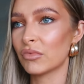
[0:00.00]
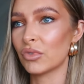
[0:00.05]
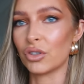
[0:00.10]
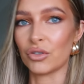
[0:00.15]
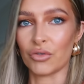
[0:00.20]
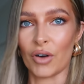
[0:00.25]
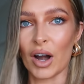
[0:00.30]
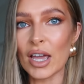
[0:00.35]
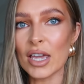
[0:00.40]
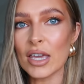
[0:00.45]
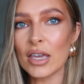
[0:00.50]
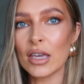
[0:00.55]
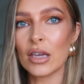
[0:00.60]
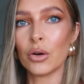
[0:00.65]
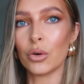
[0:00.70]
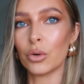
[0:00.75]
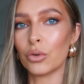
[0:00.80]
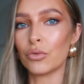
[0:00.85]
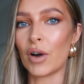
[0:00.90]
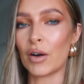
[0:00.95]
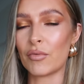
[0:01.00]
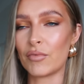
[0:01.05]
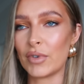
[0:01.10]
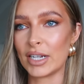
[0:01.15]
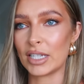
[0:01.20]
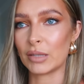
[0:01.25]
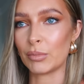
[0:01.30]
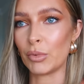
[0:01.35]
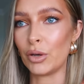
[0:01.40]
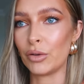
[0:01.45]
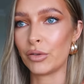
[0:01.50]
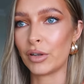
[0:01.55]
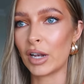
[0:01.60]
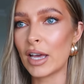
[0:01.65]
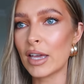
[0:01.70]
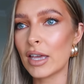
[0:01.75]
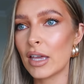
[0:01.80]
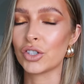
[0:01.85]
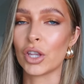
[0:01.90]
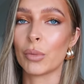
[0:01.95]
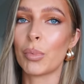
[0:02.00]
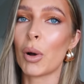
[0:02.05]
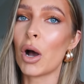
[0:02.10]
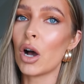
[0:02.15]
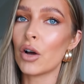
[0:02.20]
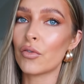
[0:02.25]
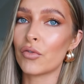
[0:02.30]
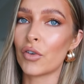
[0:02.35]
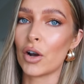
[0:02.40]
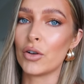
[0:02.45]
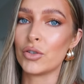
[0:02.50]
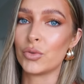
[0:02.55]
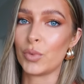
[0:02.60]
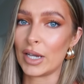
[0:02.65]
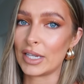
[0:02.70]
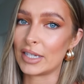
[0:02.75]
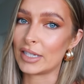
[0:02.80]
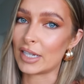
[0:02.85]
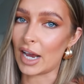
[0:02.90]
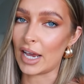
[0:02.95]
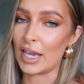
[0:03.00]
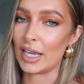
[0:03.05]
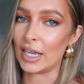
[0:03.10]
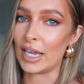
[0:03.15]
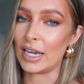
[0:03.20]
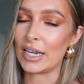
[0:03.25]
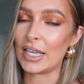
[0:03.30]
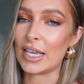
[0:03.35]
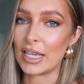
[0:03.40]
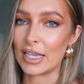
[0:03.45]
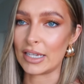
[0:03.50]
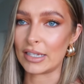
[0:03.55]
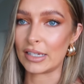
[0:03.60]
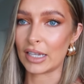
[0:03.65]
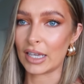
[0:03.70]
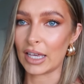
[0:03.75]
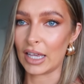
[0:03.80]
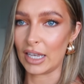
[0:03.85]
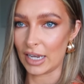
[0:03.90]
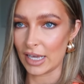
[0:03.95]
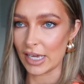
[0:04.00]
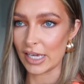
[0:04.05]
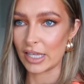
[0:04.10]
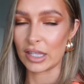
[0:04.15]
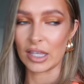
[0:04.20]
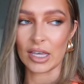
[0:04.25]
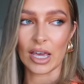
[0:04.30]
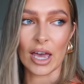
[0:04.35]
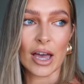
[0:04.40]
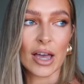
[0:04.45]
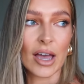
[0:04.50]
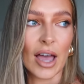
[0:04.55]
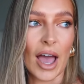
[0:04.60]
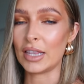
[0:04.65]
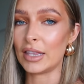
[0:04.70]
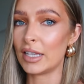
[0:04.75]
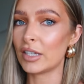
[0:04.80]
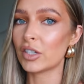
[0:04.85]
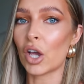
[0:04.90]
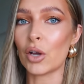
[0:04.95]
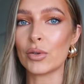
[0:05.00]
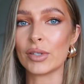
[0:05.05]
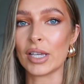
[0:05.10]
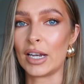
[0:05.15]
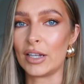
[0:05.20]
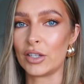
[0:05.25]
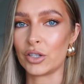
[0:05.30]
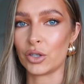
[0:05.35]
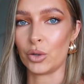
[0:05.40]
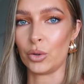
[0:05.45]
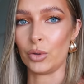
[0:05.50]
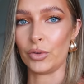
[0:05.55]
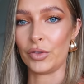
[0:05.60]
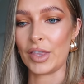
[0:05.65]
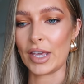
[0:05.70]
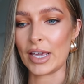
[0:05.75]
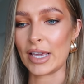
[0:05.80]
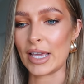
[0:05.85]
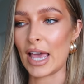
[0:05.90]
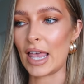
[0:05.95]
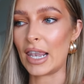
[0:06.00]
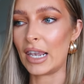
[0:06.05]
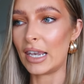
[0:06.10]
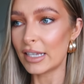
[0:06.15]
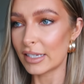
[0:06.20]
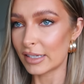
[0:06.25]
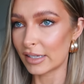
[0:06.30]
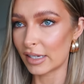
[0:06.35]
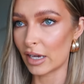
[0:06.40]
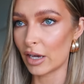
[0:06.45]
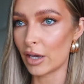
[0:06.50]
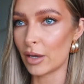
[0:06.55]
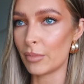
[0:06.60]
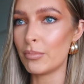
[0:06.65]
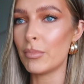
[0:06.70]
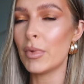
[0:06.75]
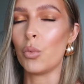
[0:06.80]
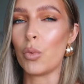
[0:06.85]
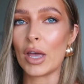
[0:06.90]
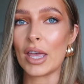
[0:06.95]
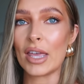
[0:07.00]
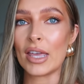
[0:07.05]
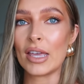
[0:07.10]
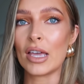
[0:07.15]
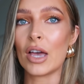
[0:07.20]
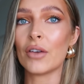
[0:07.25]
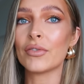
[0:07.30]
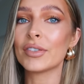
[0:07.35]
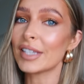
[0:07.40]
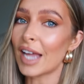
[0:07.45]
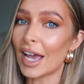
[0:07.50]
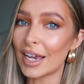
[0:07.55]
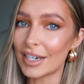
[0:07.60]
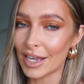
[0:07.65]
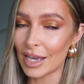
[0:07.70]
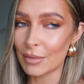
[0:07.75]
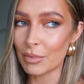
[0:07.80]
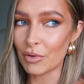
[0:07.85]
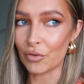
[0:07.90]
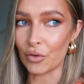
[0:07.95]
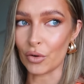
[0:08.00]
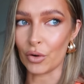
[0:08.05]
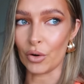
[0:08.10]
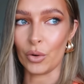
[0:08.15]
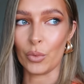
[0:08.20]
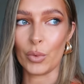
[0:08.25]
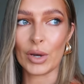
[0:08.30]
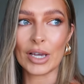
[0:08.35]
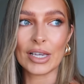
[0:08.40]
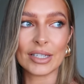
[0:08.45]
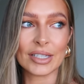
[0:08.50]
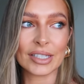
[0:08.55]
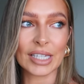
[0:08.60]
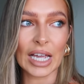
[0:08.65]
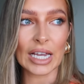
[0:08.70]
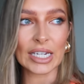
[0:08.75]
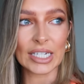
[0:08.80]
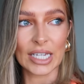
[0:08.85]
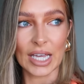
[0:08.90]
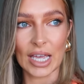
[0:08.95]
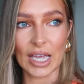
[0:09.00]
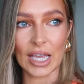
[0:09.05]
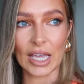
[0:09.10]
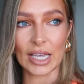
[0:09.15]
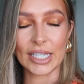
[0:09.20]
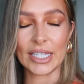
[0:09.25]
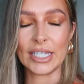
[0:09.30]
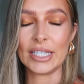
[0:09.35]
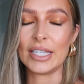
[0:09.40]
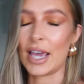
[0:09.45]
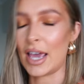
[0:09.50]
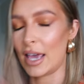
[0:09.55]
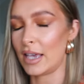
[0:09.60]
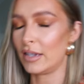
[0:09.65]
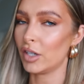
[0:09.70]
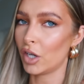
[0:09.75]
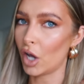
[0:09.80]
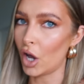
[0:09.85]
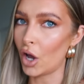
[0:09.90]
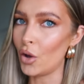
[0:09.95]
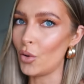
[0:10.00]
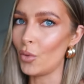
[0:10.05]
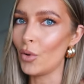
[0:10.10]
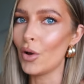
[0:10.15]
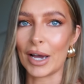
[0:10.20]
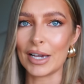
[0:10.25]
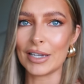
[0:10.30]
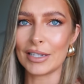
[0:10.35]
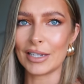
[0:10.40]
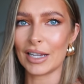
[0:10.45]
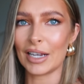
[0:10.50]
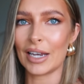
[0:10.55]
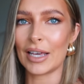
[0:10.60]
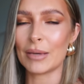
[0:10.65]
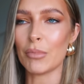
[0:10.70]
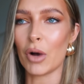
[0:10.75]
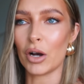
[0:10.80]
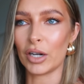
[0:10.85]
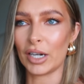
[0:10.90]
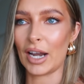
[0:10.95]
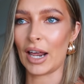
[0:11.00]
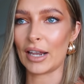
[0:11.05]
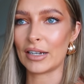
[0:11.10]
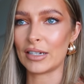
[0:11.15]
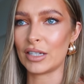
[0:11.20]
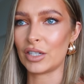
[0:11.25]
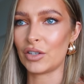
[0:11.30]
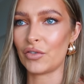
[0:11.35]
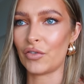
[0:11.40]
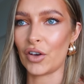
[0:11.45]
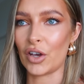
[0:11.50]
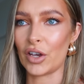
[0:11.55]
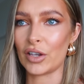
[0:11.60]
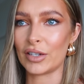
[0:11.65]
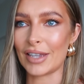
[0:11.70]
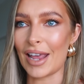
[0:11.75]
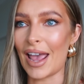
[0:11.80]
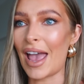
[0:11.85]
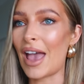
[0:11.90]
great. It all ran really smoothly. So the part of Rhodes we're staying in is Calathea, and this hotel is called the Elysium. We have stayed here before. We stayed here years ago. Basically mine and Andy's first